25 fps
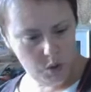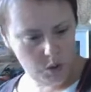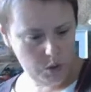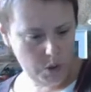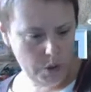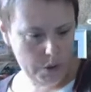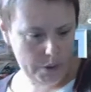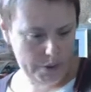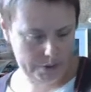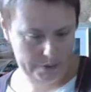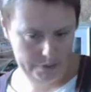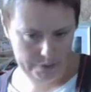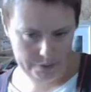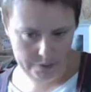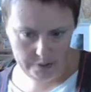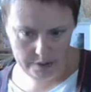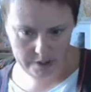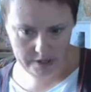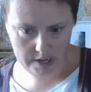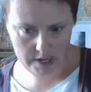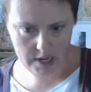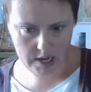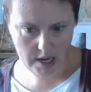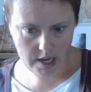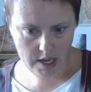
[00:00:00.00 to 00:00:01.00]
to do a bit of work
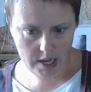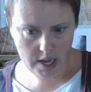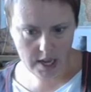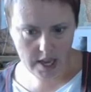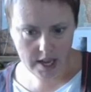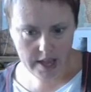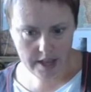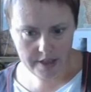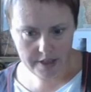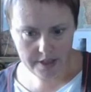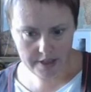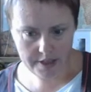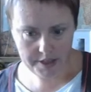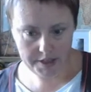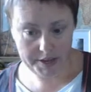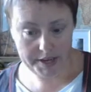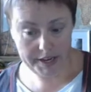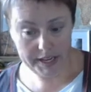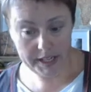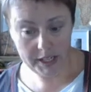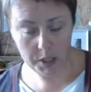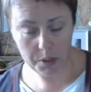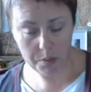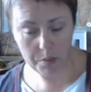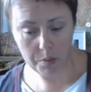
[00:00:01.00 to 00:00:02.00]
on
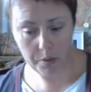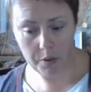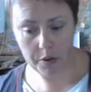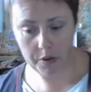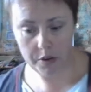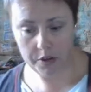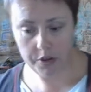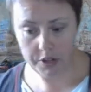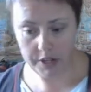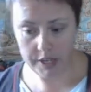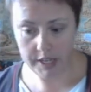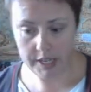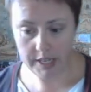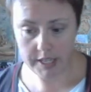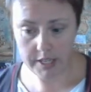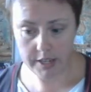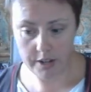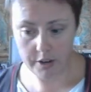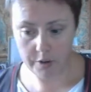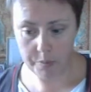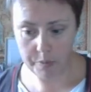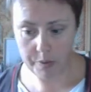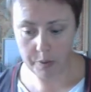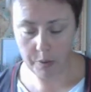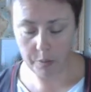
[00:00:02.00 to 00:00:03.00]
because I haven't
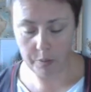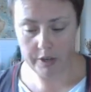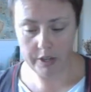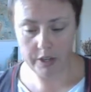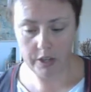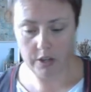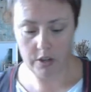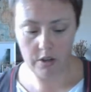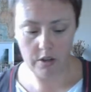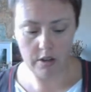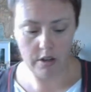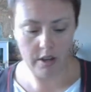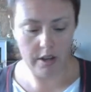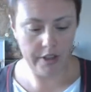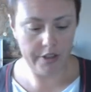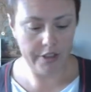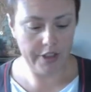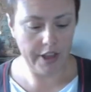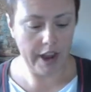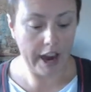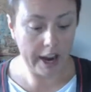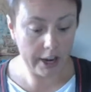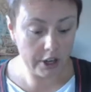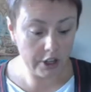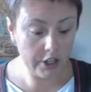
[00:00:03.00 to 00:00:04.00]
actually done the
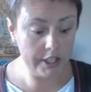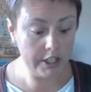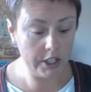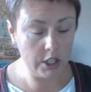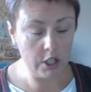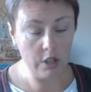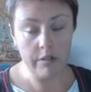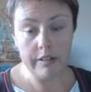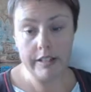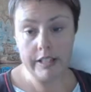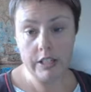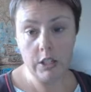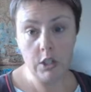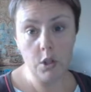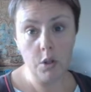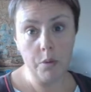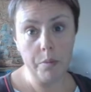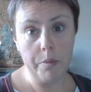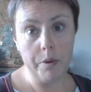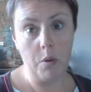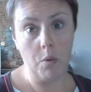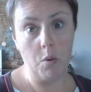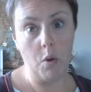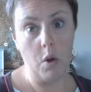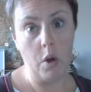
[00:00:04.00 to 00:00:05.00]
stitching yet on this
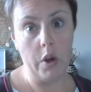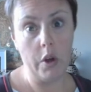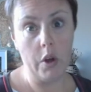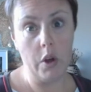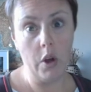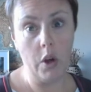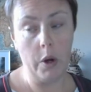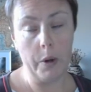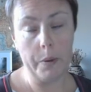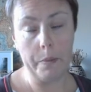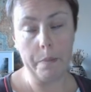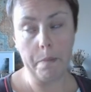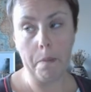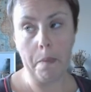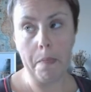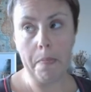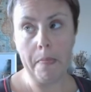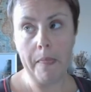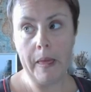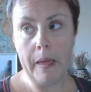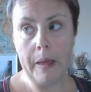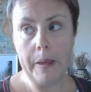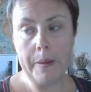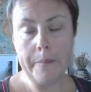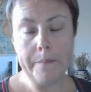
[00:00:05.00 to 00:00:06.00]
one for
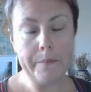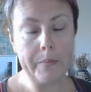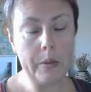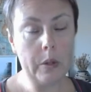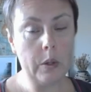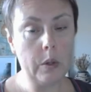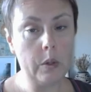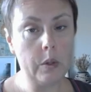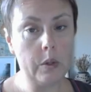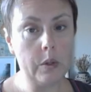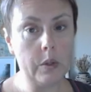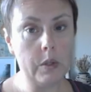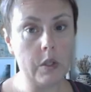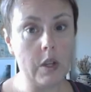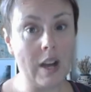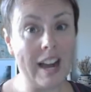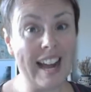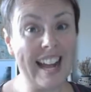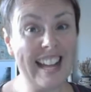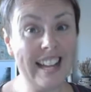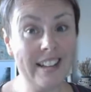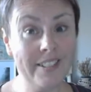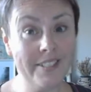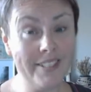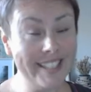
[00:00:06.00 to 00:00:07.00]
round six and
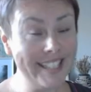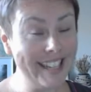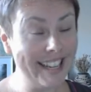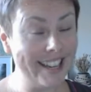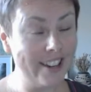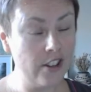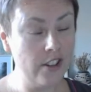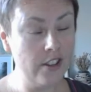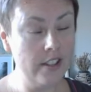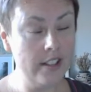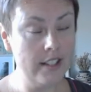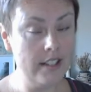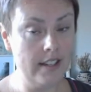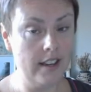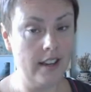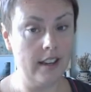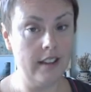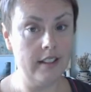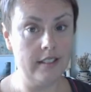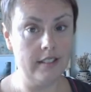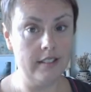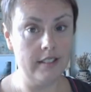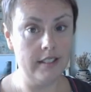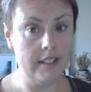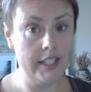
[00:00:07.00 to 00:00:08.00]
we're
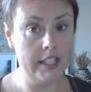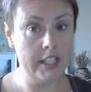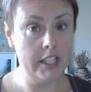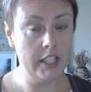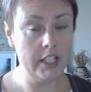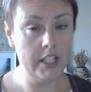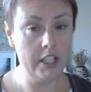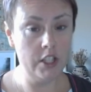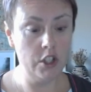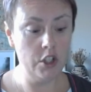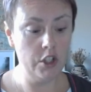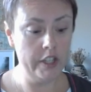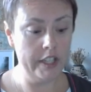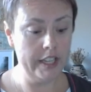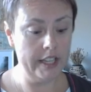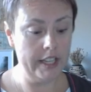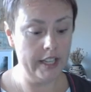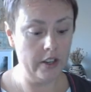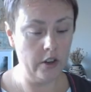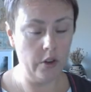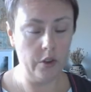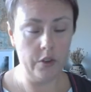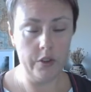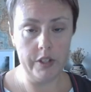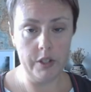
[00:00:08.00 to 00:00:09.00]
I guess in the middle
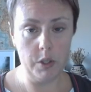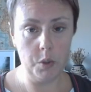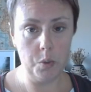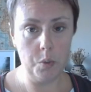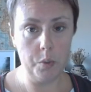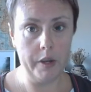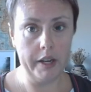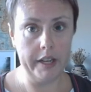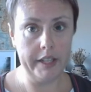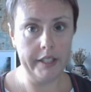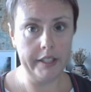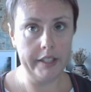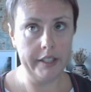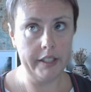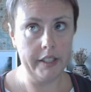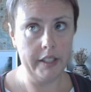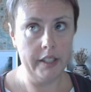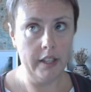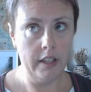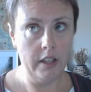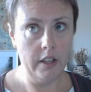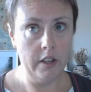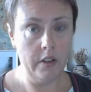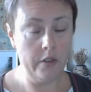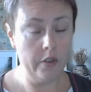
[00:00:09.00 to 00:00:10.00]
of round seven right now.